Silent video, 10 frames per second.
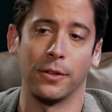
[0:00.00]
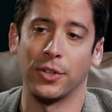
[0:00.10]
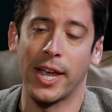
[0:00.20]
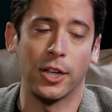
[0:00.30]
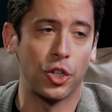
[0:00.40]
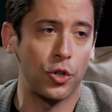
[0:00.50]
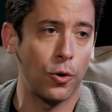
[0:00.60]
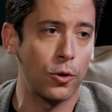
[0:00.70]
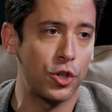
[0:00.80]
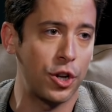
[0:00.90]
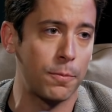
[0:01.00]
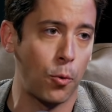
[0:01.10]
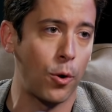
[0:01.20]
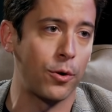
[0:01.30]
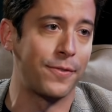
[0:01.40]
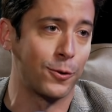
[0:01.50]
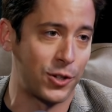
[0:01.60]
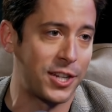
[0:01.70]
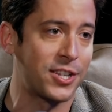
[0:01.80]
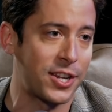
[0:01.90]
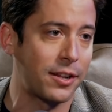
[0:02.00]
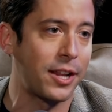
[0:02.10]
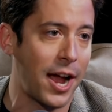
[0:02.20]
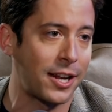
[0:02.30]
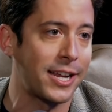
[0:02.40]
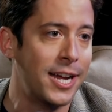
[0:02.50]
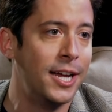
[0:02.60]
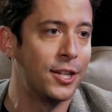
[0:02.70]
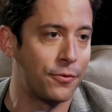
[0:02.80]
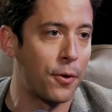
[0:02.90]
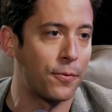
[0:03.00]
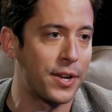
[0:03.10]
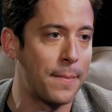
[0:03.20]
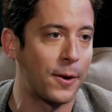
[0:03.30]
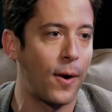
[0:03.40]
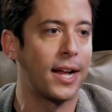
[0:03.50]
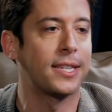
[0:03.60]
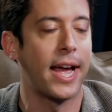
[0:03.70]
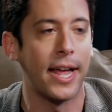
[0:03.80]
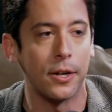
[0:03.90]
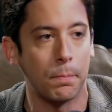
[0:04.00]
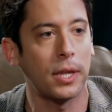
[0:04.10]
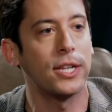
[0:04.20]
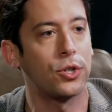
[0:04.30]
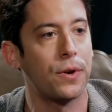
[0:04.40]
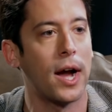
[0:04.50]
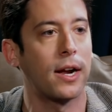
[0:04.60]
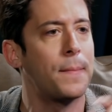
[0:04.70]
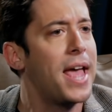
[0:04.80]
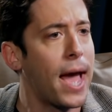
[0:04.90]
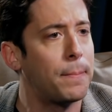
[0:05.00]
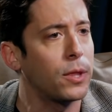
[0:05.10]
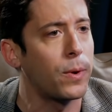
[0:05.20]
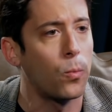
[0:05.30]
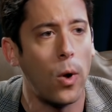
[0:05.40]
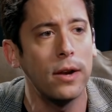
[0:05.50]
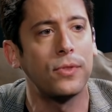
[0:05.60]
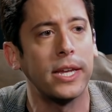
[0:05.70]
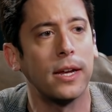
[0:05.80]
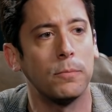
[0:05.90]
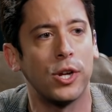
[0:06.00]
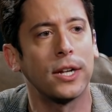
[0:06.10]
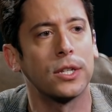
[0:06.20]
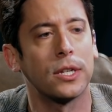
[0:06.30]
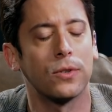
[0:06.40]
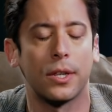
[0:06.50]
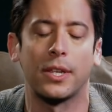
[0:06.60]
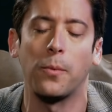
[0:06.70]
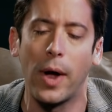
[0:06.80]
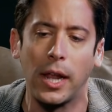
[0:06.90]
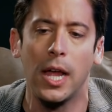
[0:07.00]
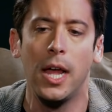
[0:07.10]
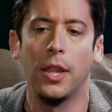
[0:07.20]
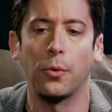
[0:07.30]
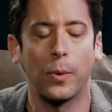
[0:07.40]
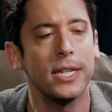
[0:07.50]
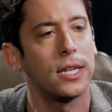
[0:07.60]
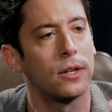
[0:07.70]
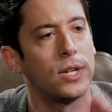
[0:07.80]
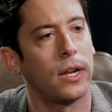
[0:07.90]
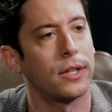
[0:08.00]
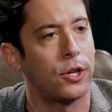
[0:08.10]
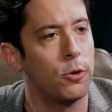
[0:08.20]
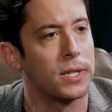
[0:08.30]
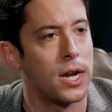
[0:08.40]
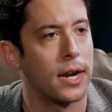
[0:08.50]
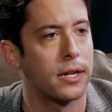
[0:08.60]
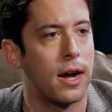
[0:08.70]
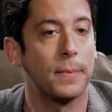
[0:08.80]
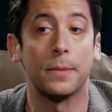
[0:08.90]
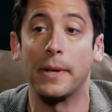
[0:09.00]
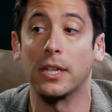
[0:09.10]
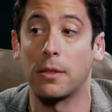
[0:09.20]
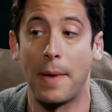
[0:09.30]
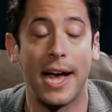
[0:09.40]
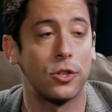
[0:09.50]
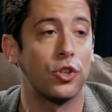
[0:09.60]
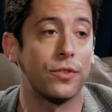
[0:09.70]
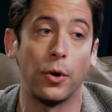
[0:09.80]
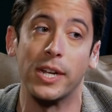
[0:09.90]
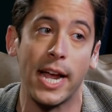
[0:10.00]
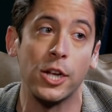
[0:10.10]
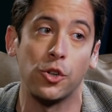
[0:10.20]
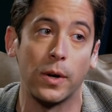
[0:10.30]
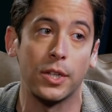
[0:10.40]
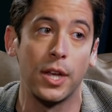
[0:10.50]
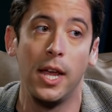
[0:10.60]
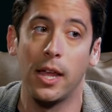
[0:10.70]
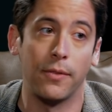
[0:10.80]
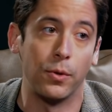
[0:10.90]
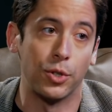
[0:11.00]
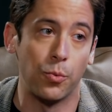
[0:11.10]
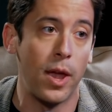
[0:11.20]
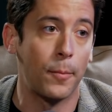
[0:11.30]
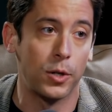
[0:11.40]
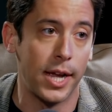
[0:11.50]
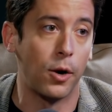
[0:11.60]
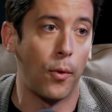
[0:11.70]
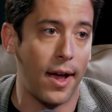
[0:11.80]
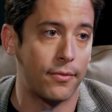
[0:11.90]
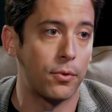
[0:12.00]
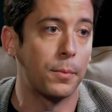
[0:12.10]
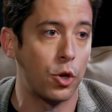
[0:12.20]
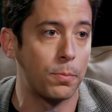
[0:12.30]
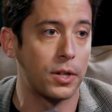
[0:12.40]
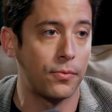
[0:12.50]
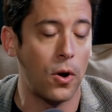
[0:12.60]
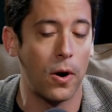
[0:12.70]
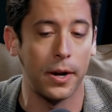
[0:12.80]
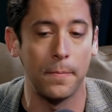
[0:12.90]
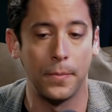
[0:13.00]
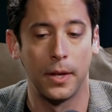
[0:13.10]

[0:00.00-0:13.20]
They're saying surge to the border if you're statistically likely to vote for Democrats, and please do not come. And by the way, one of the objections here is they'll say, well, the reason they're telling the Cubans not to come is because the passage is very dangerous if you swim or take a raft from Cuba to Florida.